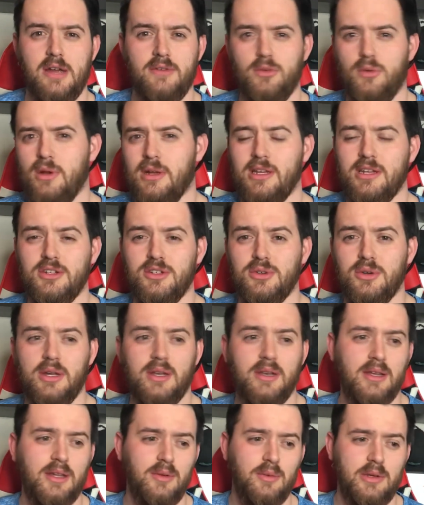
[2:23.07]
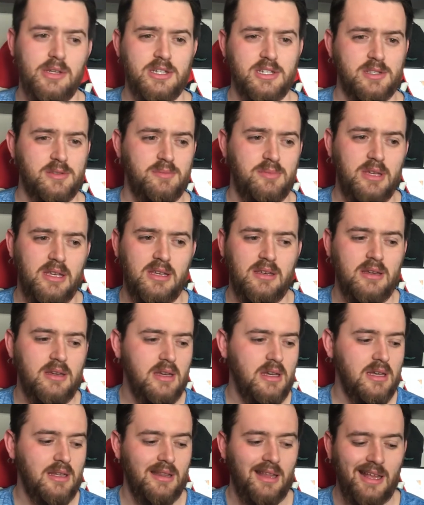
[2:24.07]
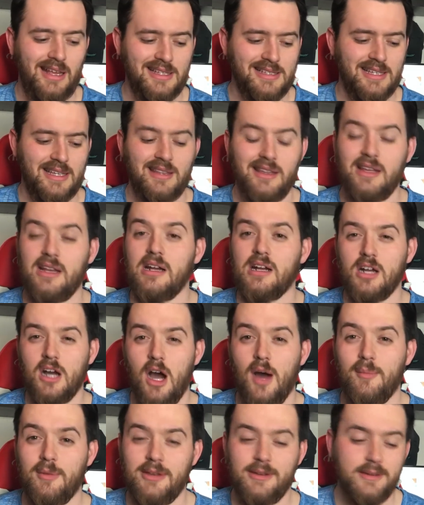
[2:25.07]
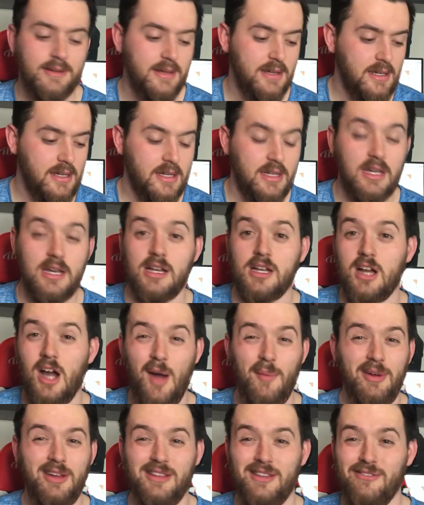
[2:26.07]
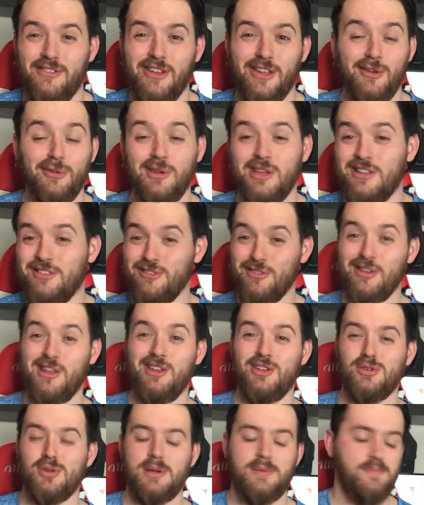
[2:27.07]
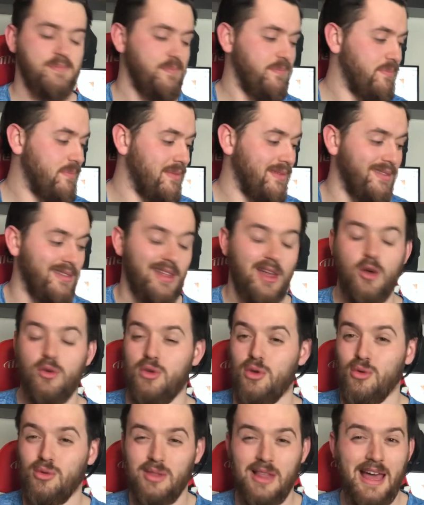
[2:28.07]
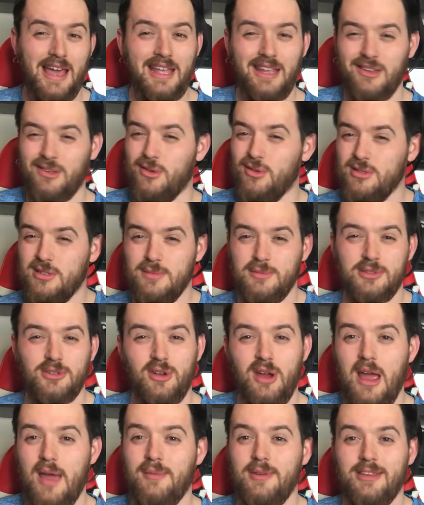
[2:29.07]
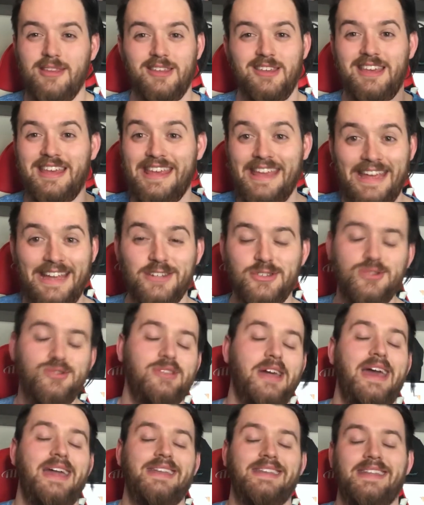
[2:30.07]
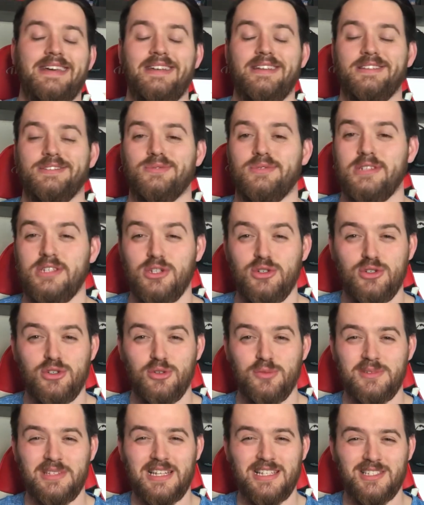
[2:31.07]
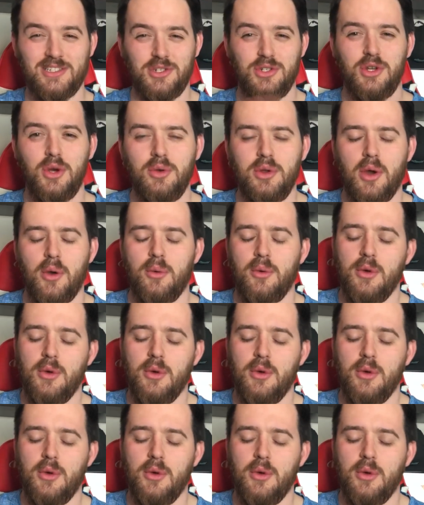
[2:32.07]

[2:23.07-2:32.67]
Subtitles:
Everyone can do it. It would just be, like I said, like a comment. A comment in the video gets you an entry. No like, no subscribing. You can't do that. That is what YouTube says. No.